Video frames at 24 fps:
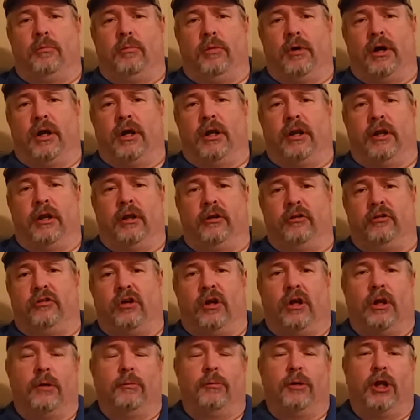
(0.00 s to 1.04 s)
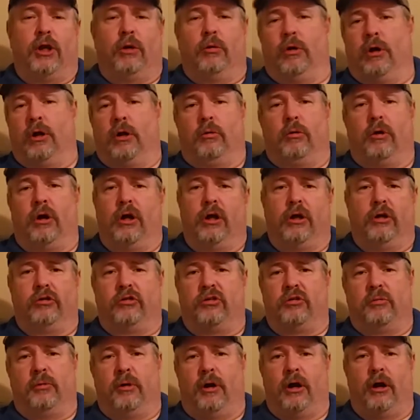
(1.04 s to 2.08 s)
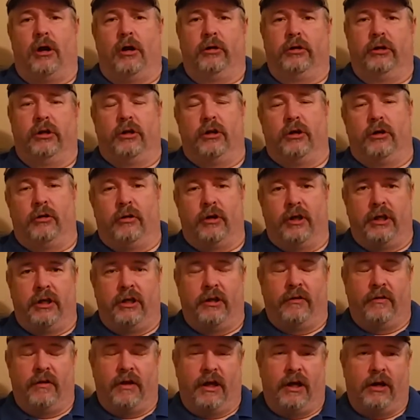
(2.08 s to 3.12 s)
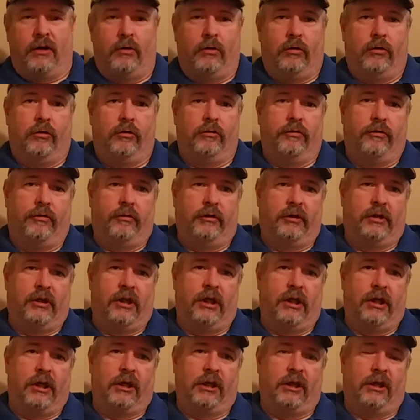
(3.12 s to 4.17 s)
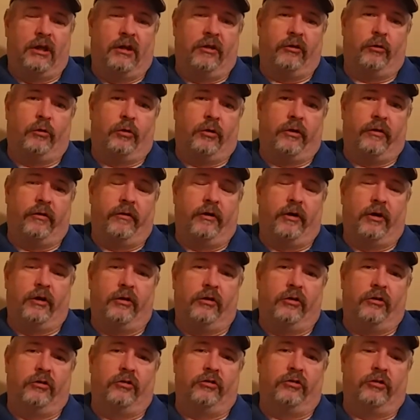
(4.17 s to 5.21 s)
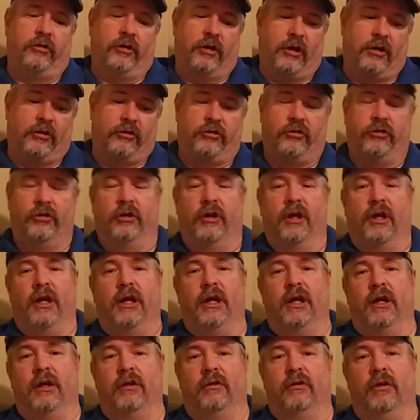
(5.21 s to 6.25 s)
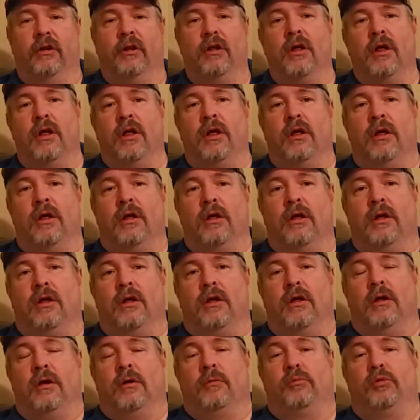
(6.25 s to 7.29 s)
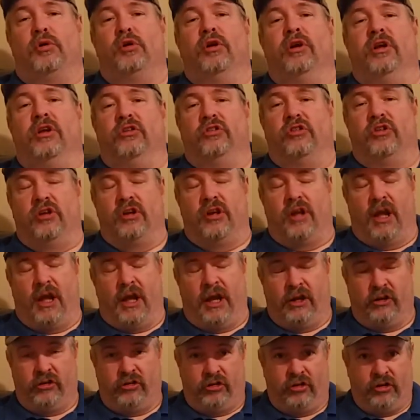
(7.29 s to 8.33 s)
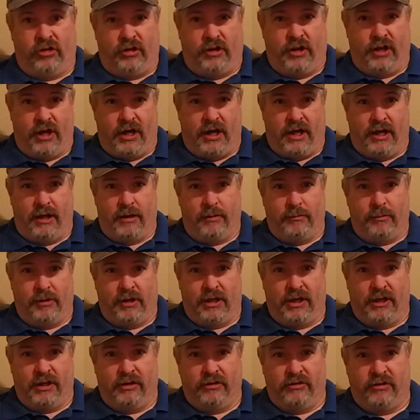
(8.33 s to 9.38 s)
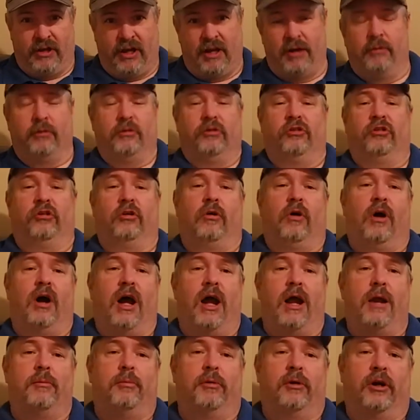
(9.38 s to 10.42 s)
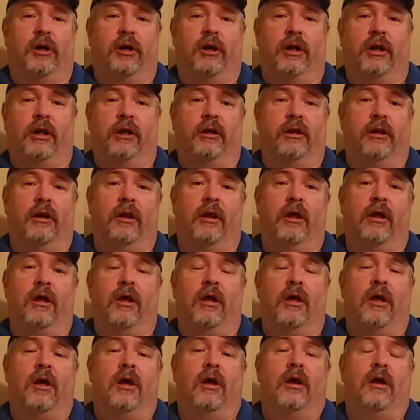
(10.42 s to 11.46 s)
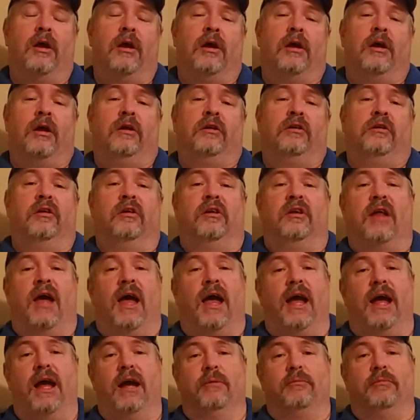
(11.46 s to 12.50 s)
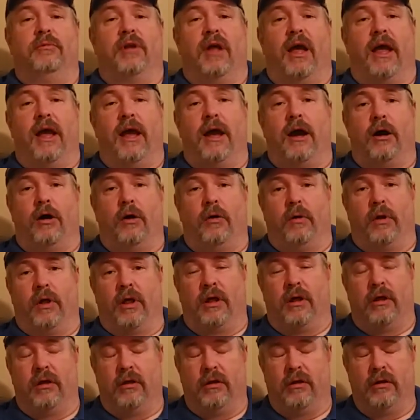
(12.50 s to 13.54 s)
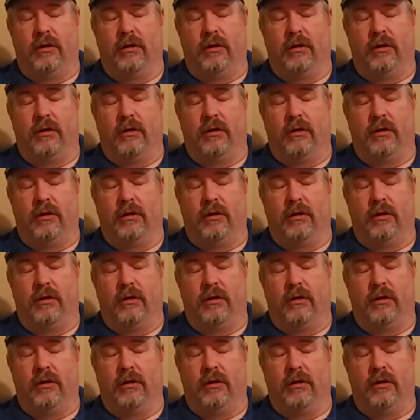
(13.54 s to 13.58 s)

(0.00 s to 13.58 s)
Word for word: but it's gonna be what it was tomorrow, you know. And I did that whole gig, another one of those yesterday at presentation time because I was so hyper. And today I'm down.